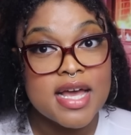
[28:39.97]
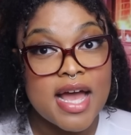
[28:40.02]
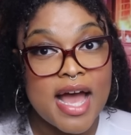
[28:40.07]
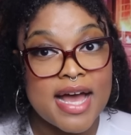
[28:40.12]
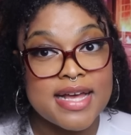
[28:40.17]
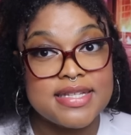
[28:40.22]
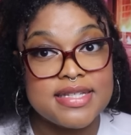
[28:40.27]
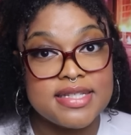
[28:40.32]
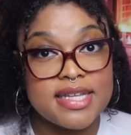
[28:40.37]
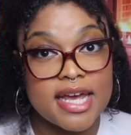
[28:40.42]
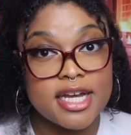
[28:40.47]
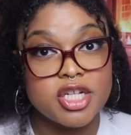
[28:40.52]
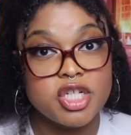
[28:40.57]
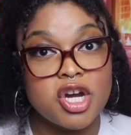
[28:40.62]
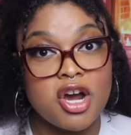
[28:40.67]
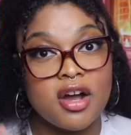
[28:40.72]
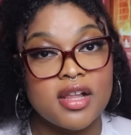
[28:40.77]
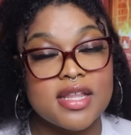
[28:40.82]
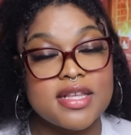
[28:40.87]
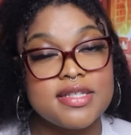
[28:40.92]
has set
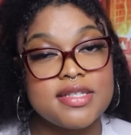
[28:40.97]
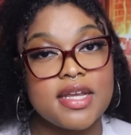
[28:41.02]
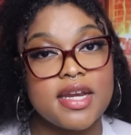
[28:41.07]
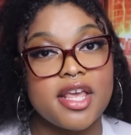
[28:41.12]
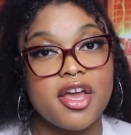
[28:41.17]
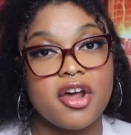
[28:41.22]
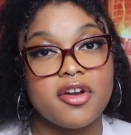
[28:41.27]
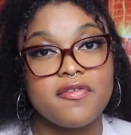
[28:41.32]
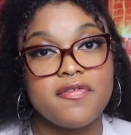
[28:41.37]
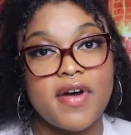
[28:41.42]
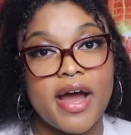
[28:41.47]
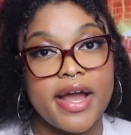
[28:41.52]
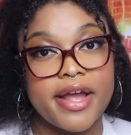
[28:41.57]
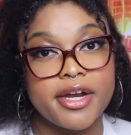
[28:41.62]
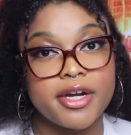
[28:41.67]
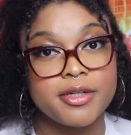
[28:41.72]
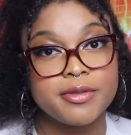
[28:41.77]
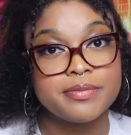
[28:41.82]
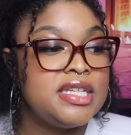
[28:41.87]
Chocolate City on fire.